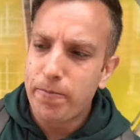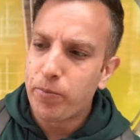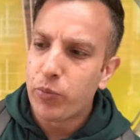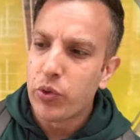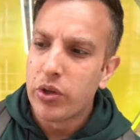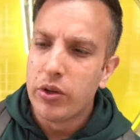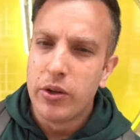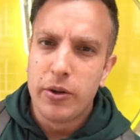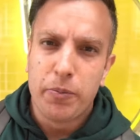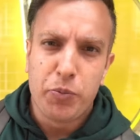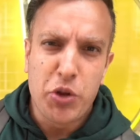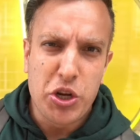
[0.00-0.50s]

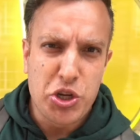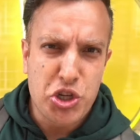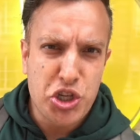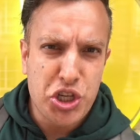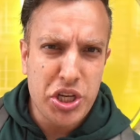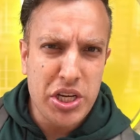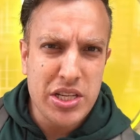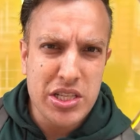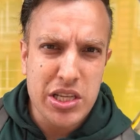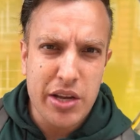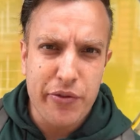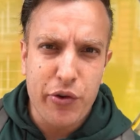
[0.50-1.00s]
The
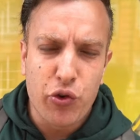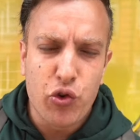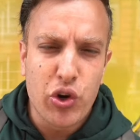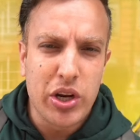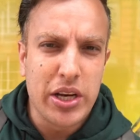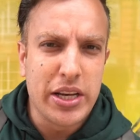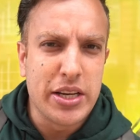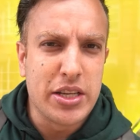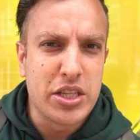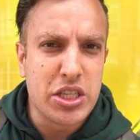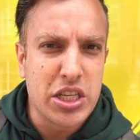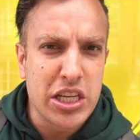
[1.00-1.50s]
cheese have a
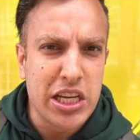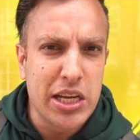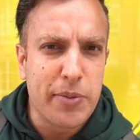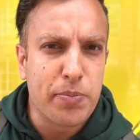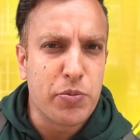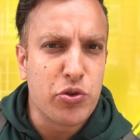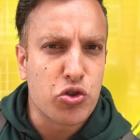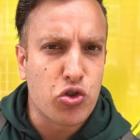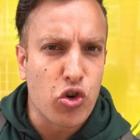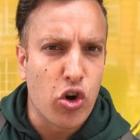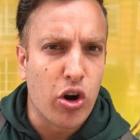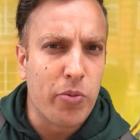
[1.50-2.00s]
really
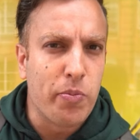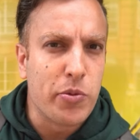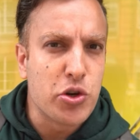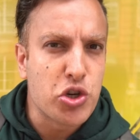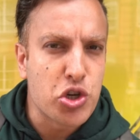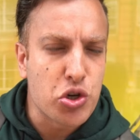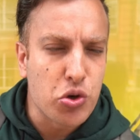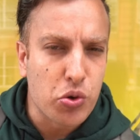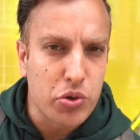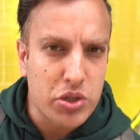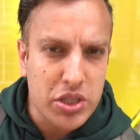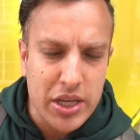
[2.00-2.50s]
deep, strong,
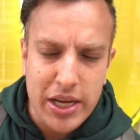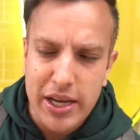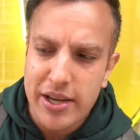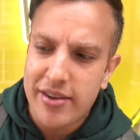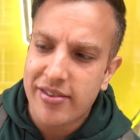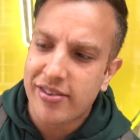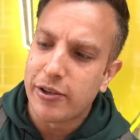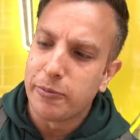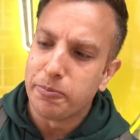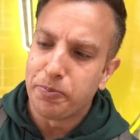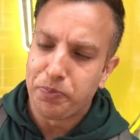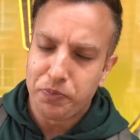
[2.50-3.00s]
mature
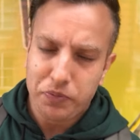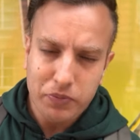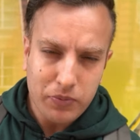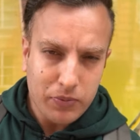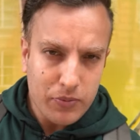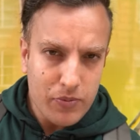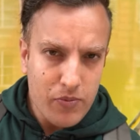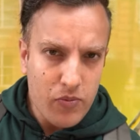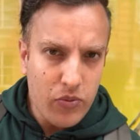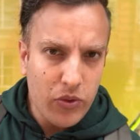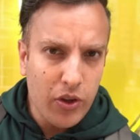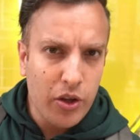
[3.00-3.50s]
taste.
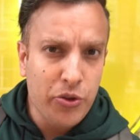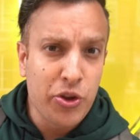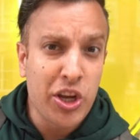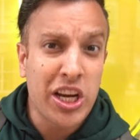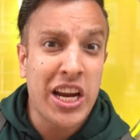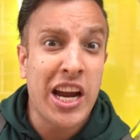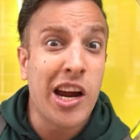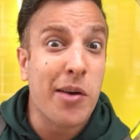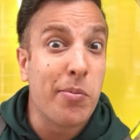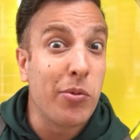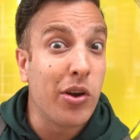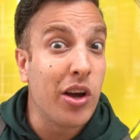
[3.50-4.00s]

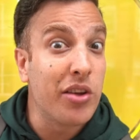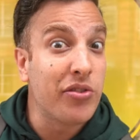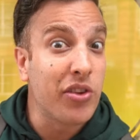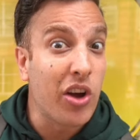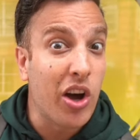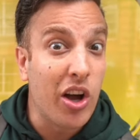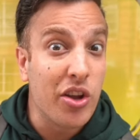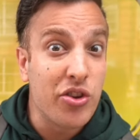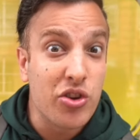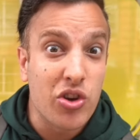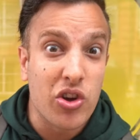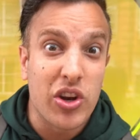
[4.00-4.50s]
The
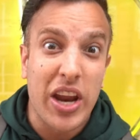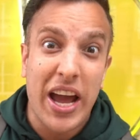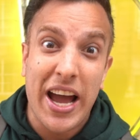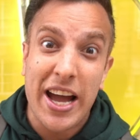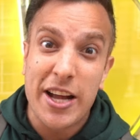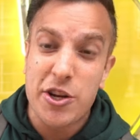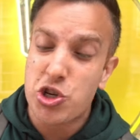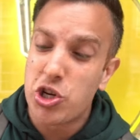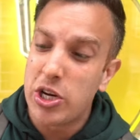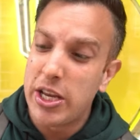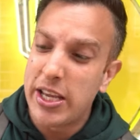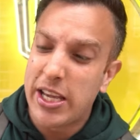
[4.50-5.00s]
caramelised onion
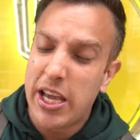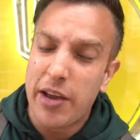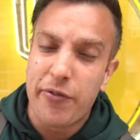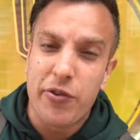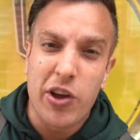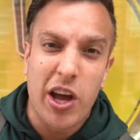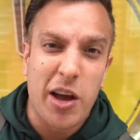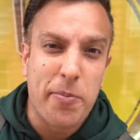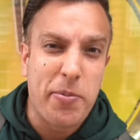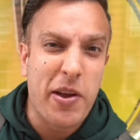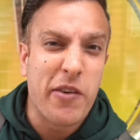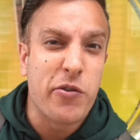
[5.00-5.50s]
actually
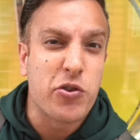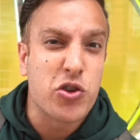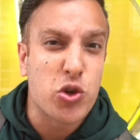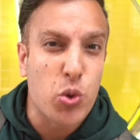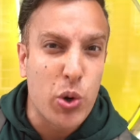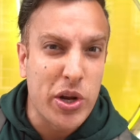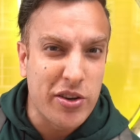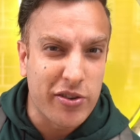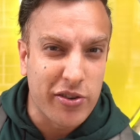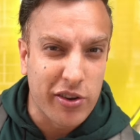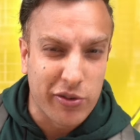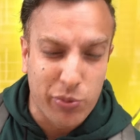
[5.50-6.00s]
give it a bit of
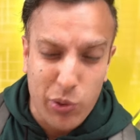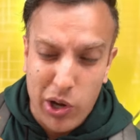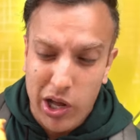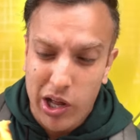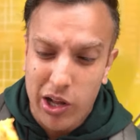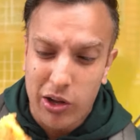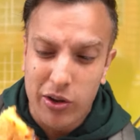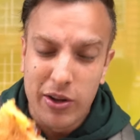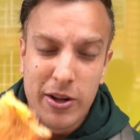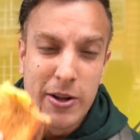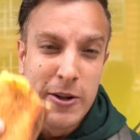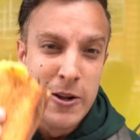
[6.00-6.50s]
sweetness as
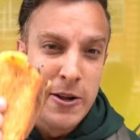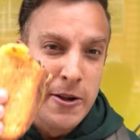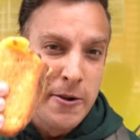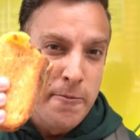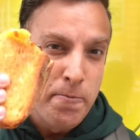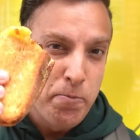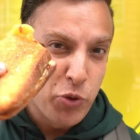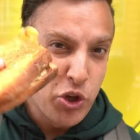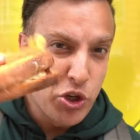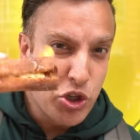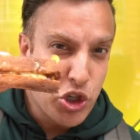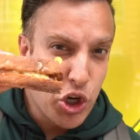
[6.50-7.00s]
well.
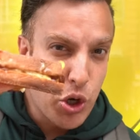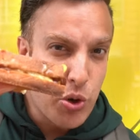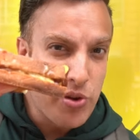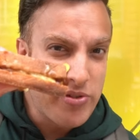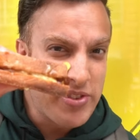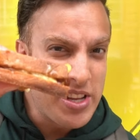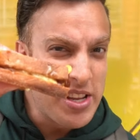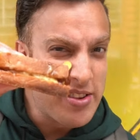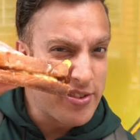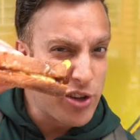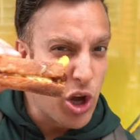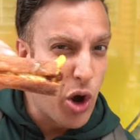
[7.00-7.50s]
The
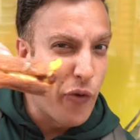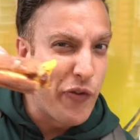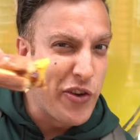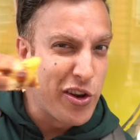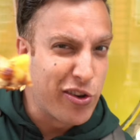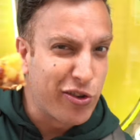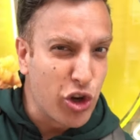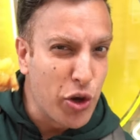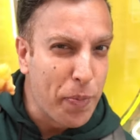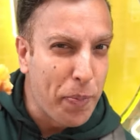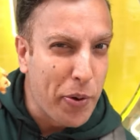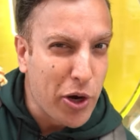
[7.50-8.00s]
toasty itself
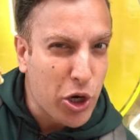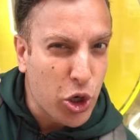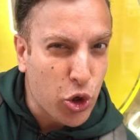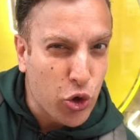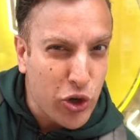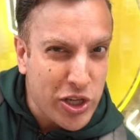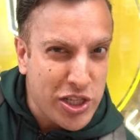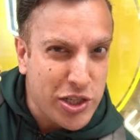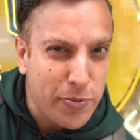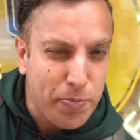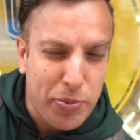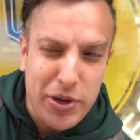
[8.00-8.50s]
is super
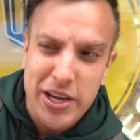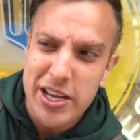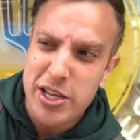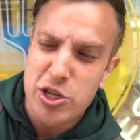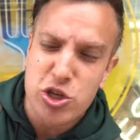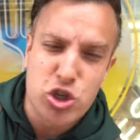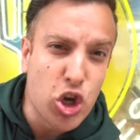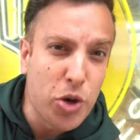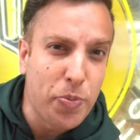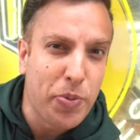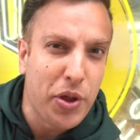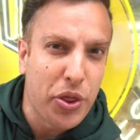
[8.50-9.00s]
crispy,
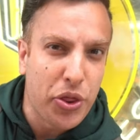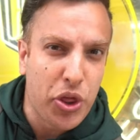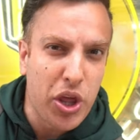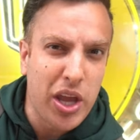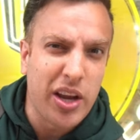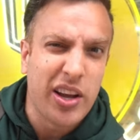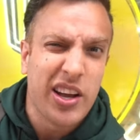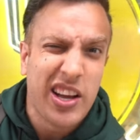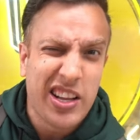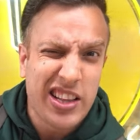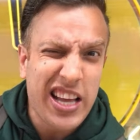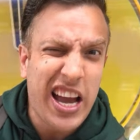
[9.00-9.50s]
it's super
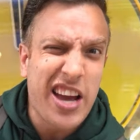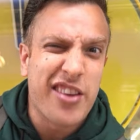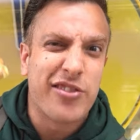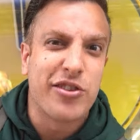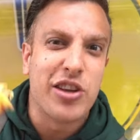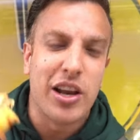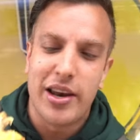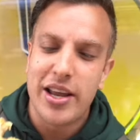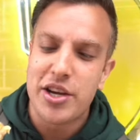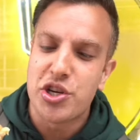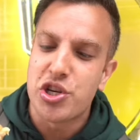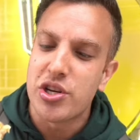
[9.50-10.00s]
thick. That
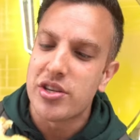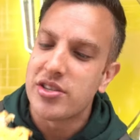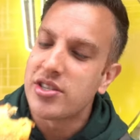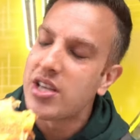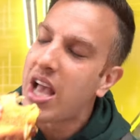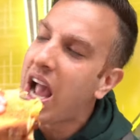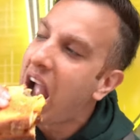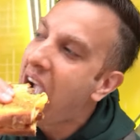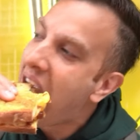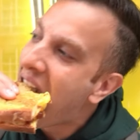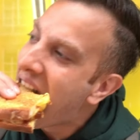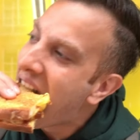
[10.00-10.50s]
is delicious.